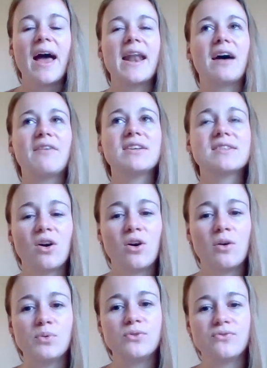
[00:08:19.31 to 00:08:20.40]
and have
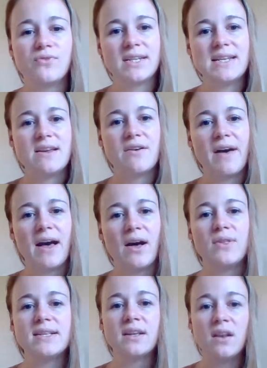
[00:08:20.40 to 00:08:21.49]
examples ready of
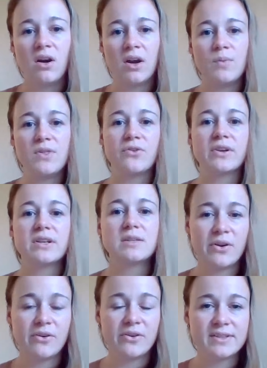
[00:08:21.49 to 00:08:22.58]
how these align with your
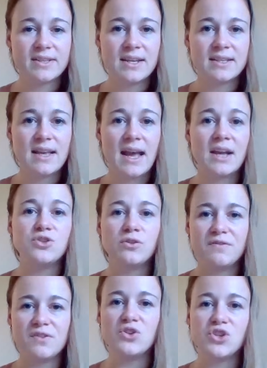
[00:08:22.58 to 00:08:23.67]
experiences and
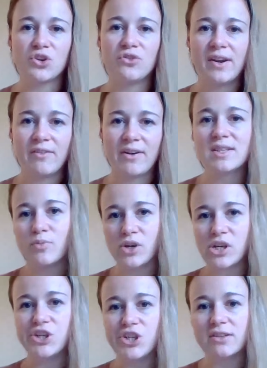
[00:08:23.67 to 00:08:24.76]
your future career
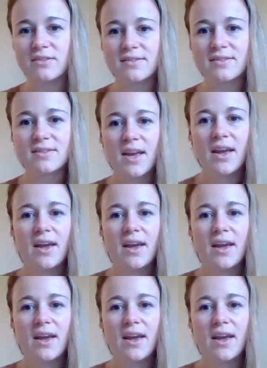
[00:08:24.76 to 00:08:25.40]
aspirations.